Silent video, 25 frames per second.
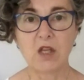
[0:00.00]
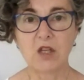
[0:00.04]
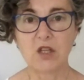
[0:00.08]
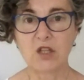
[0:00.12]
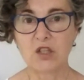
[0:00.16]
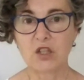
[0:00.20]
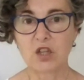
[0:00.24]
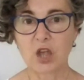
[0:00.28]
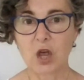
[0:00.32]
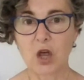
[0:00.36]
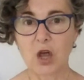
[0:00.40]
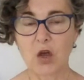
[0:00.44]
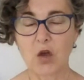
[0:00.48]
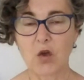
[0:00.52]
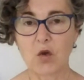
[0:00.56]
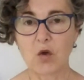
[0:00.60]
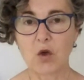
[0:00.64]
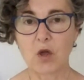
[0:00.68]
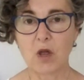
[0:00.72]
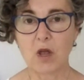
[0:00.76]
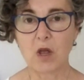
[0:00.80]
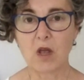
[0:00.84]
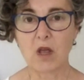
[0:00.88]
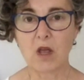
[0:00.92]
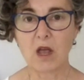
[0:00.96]

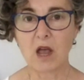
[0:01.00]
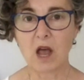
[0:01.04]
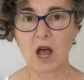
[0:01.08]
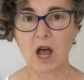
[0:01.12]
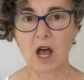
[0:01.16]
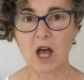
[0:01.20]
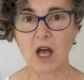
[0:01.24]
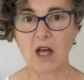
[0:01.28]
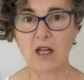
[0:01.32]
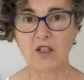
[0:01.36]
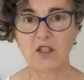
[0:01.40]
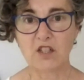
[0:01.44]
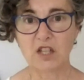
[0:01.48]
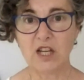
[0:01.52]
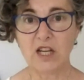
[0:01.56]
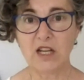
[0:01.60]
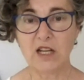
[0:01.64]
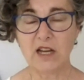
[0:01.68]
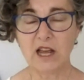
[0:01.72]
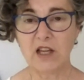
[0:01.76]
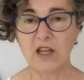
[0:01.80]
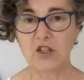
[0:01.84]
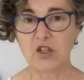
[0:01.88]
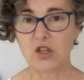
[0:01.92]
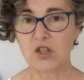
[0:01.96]
So
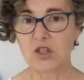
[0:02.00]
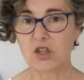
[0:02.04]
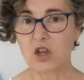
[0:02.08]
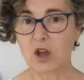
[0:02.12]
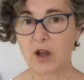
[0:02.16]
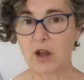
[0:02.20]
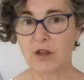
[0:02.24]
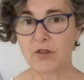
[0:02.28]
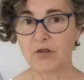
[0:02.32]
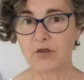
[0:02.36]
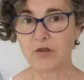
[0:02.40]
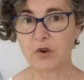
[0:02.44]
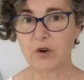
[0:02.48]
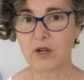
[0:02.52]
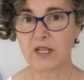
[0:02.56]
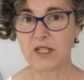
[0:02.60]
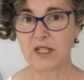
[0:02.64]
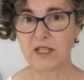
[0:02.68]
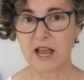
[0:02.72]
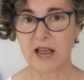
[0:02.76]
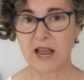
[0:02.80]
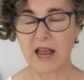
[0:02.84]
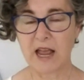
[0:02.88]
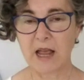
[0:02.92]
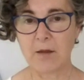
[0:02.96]
teenagers going through
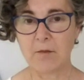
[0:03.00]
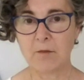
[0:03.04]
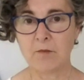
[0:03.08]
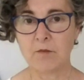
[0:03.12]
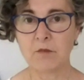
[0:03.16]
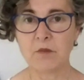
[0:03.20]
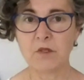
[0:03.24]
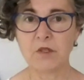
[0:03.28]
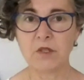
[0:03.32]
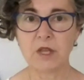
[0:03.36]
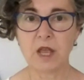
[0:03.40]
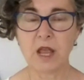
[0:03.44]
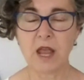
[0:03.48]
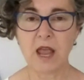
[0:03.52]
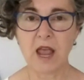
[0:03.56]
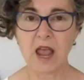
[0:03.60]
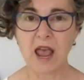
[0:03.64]
exams,